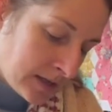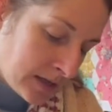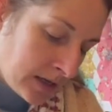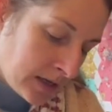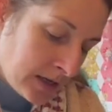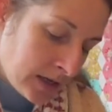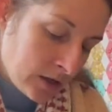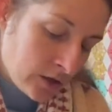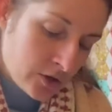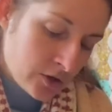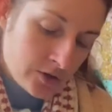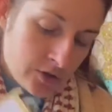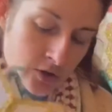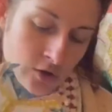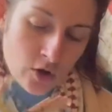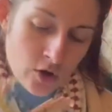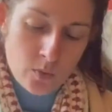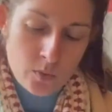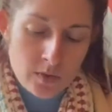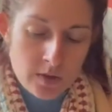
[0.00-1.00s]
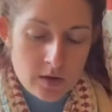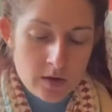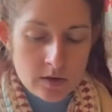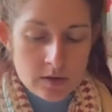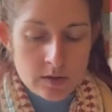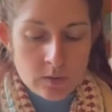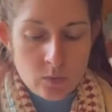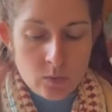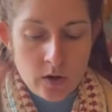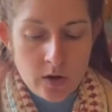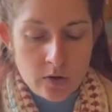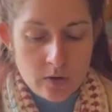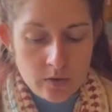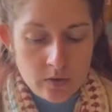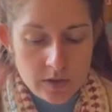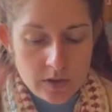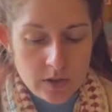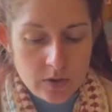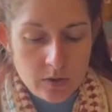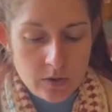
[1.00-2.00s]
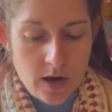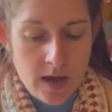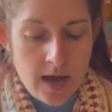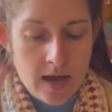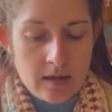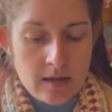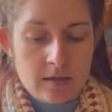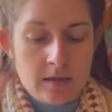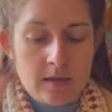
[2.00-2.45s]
and yellows to go with it as well. So I had